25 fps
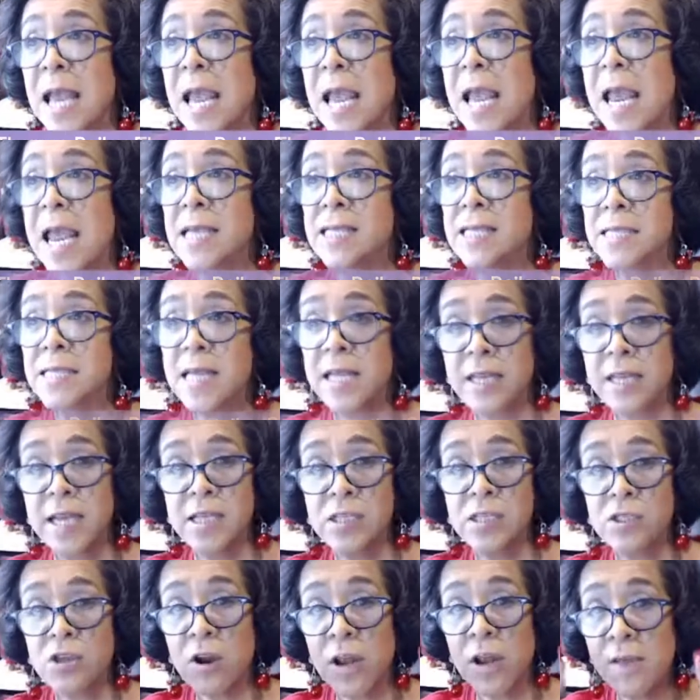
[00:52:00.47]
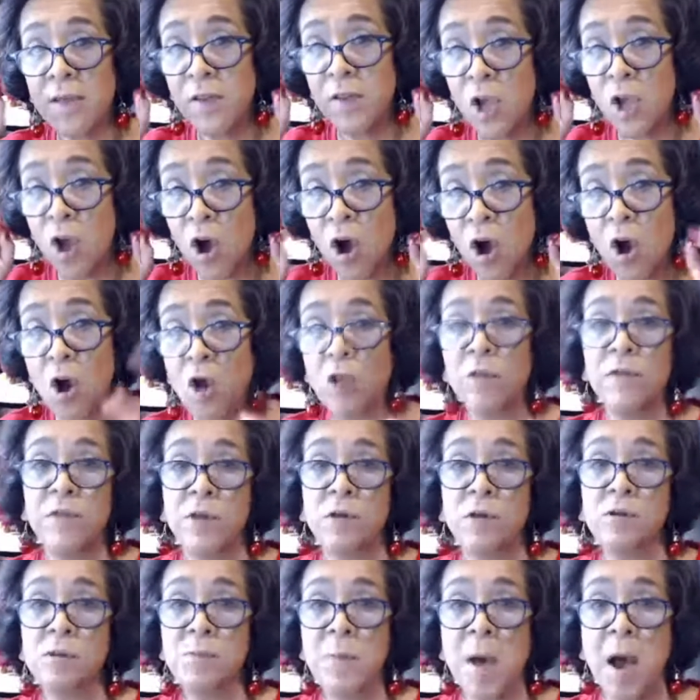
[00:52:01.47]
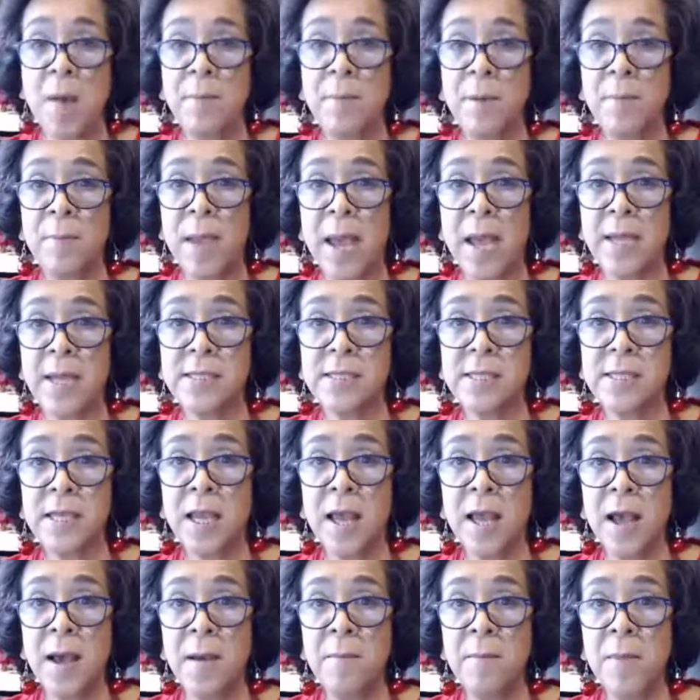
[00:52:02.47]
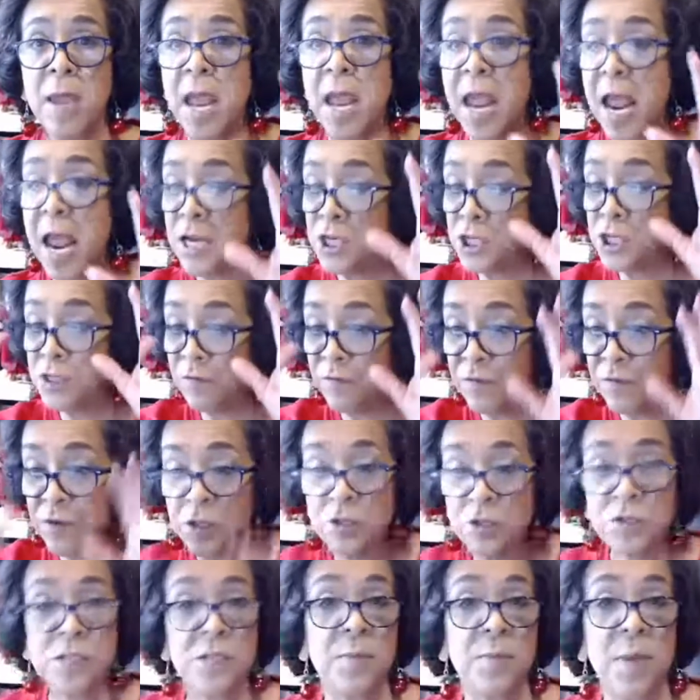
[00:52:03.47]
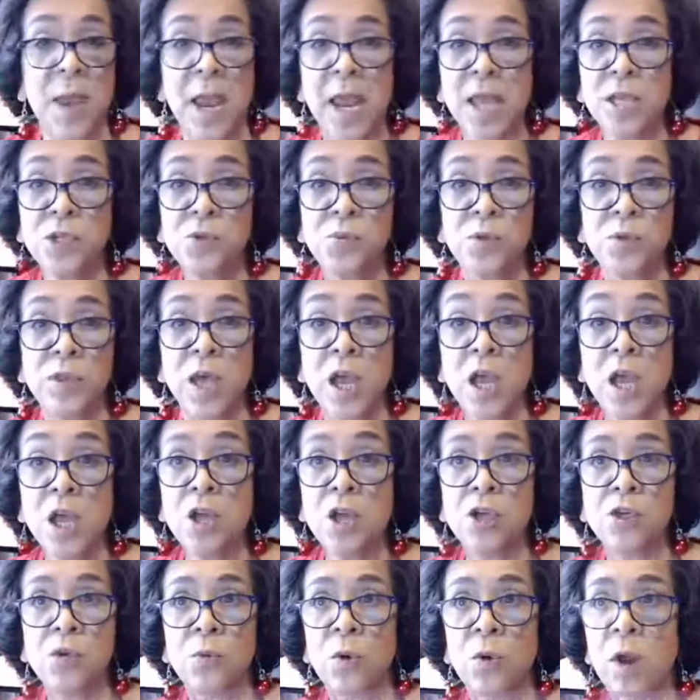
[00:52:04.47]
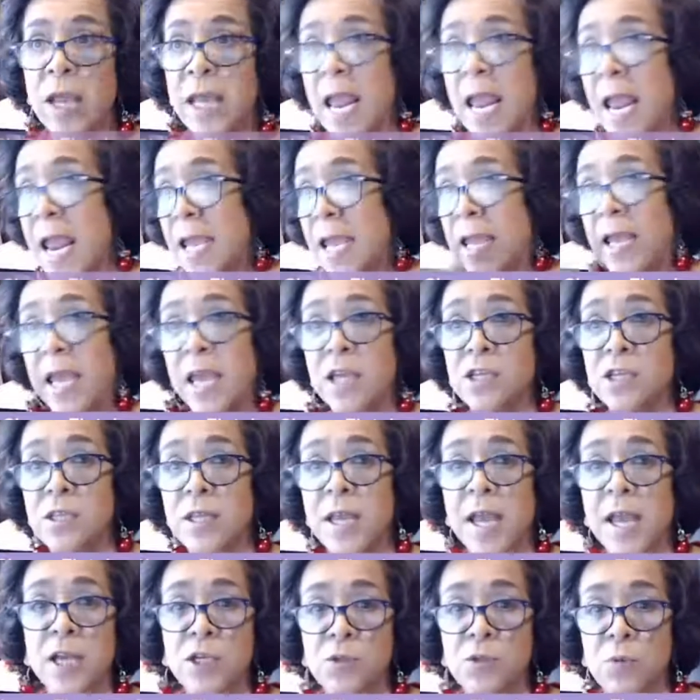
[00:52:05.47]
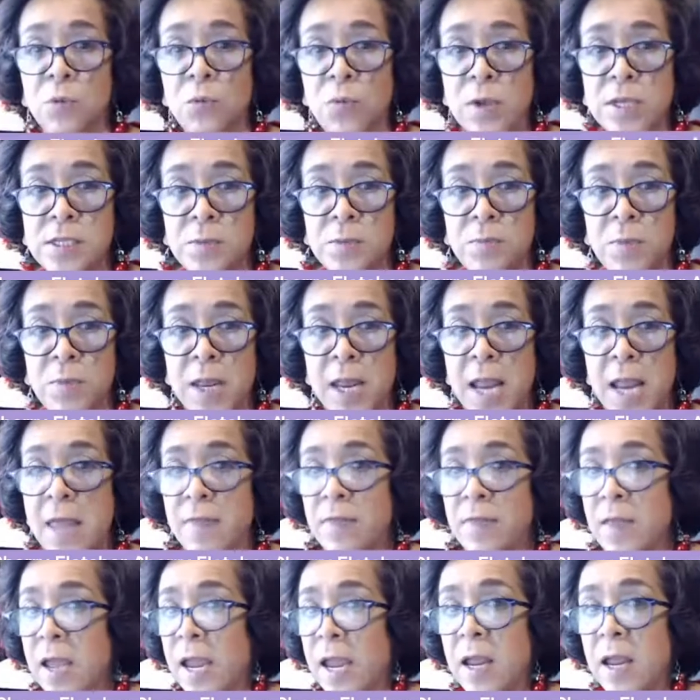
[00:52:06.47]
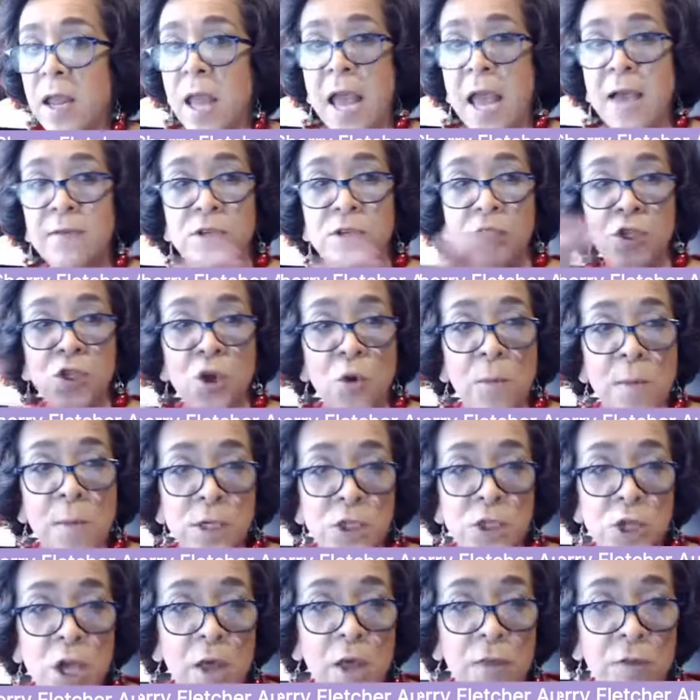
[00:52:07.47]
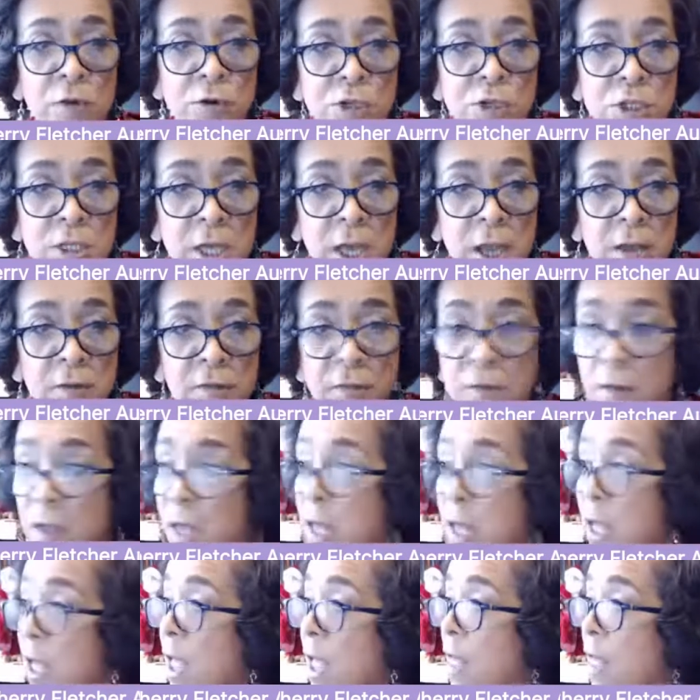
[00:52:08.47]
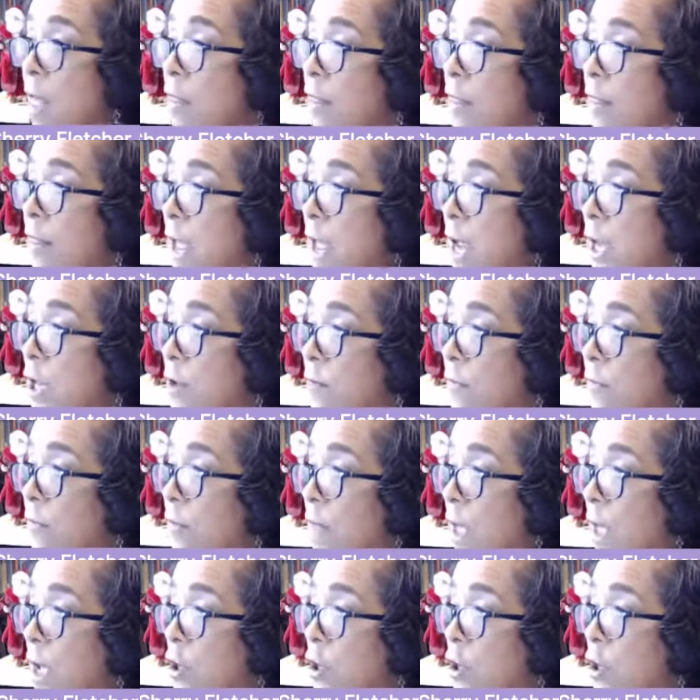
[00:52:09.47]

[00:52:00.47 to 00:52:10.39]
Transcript: is that they start having all of those pop-up ads that come and just fills the page with to where I can't get to the actual recipe, and they have so much other stuff. Thank you for that